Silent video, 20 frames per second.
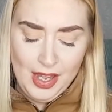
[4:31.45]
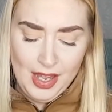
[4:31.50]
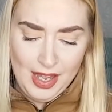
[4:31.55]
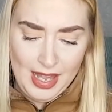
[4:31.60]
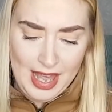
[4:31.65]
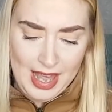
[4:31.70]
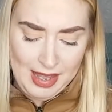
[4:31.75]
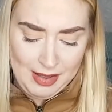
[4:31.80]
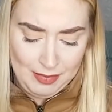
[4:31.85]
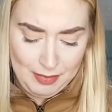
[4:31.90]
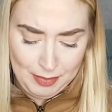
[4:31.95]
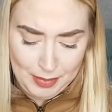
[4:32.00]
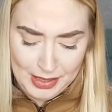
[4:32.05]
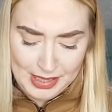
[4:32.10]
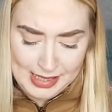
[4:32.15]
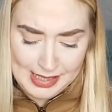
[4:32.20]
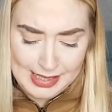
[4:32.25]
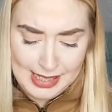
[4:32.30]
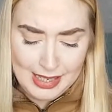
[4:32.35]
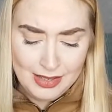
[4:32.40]
um, but
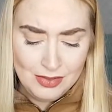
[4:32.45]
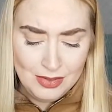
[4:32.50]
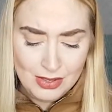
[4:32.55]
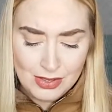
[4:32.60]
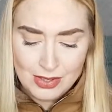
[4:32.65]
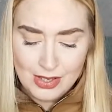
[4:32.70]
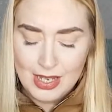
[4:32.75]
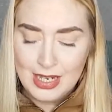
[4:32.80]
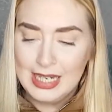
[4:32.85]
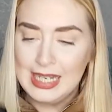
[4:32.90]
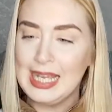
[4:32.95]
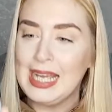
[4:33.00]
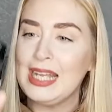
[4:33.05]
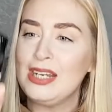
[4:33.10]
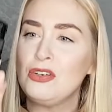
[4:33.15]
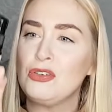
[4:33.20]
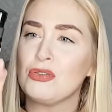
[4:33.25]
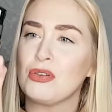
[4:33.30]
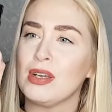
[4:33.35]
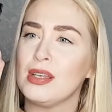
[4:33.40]
it sounds certainly
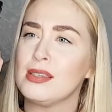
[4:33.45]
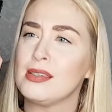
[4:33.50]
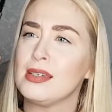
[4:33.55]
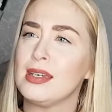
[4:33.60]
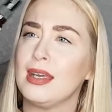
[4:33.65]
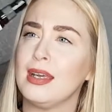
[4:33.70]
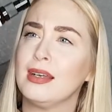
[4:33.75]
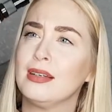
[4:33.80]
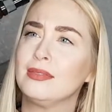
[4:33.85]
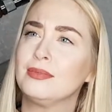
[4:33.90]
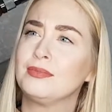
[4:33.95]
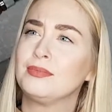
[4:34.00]
interesting